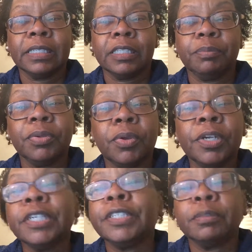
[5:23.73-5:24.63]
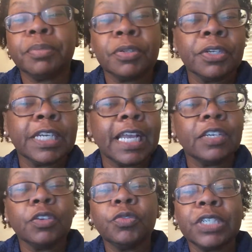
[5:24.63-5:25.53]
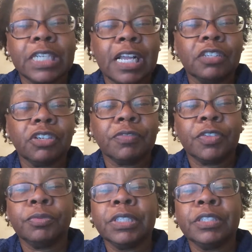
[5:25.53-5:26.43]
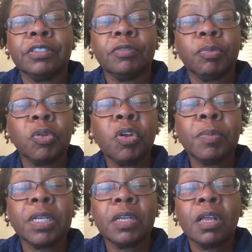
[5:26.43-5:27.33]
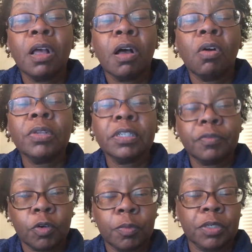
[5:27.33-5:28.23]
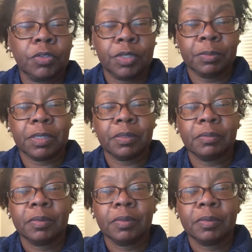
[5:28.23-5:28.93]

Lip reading: Employer and employee had no written contract for 3 years of employment, only a verbal agreement.